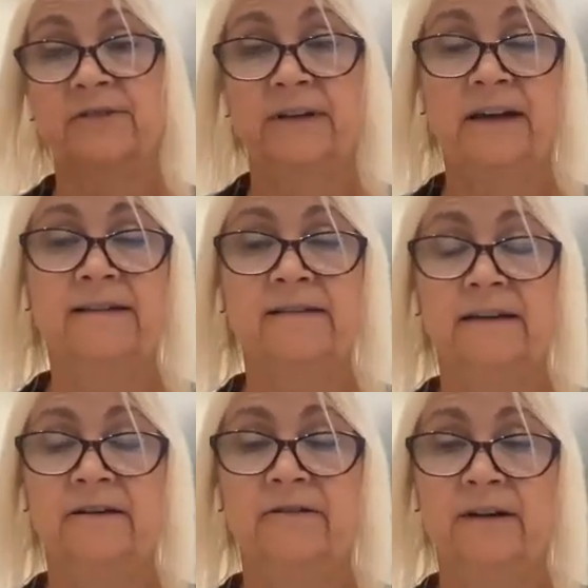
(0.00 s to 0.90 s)
frozen eggs
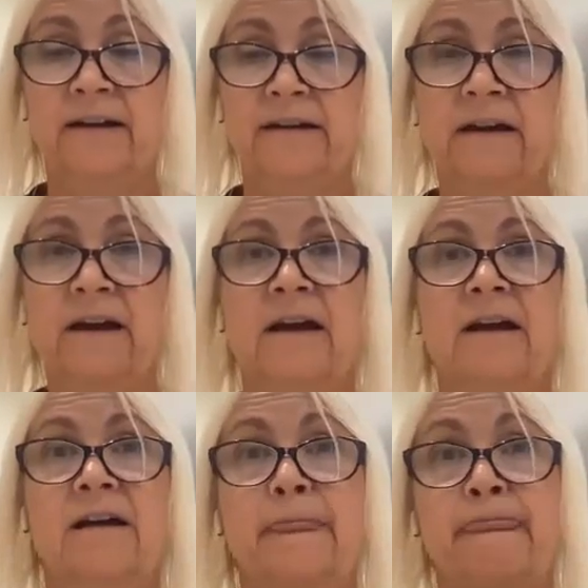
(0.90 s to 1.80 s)
later on.
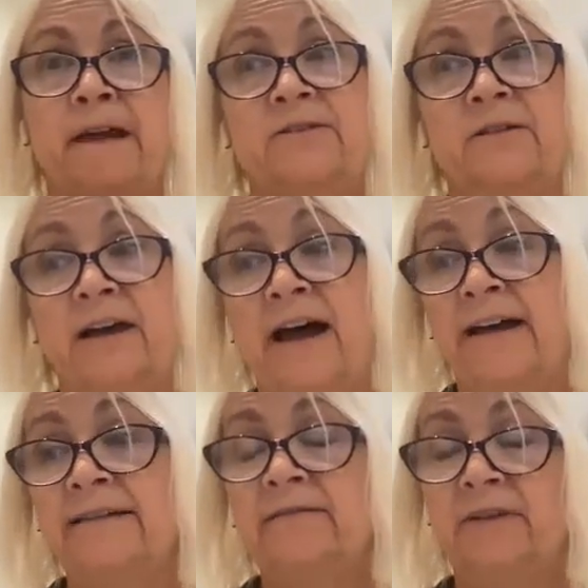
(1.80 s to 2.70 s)
So the
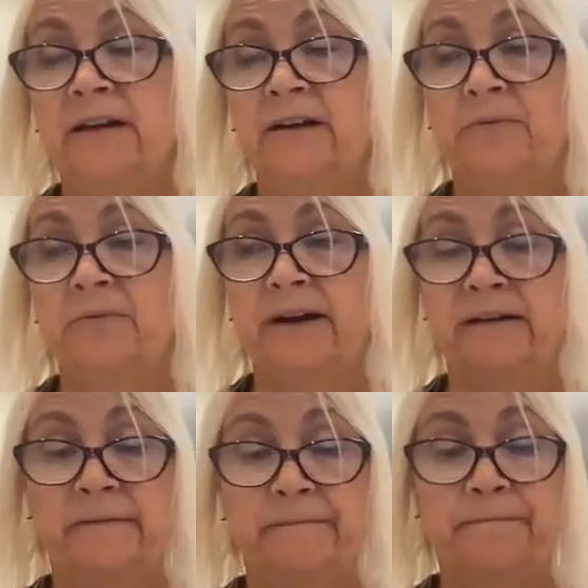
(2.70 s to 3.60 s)
odds of getting
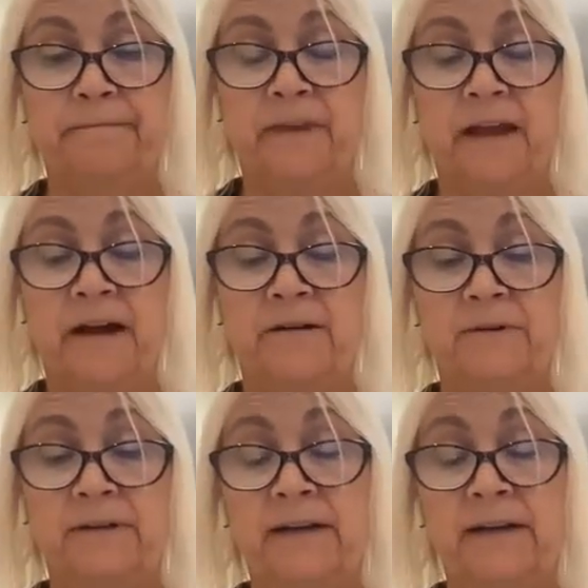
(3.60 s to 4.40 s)
pregnant are